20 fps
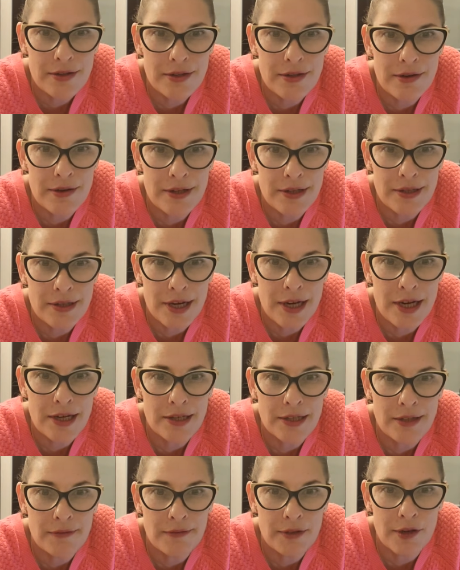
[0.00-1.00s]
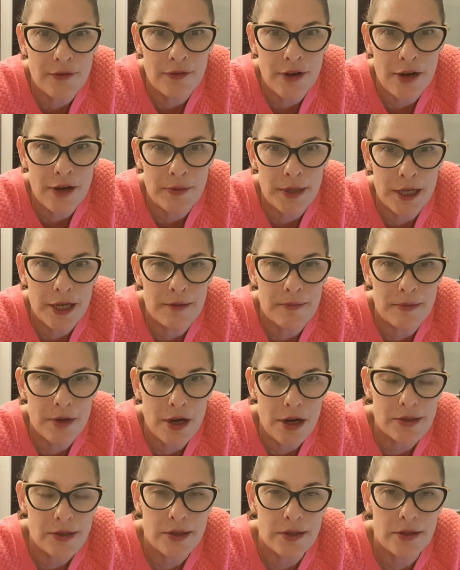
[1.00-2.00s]
USA, 7:05 p.m.
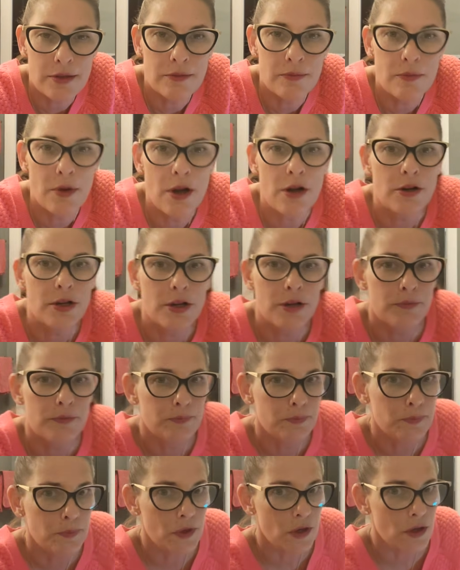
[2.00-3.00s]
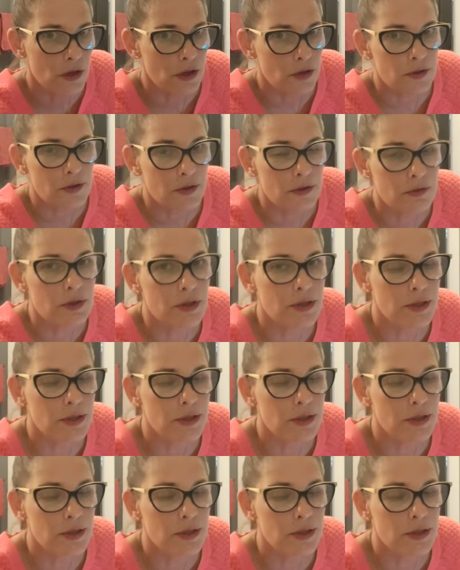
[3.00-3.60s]
Awesome, welcome. So just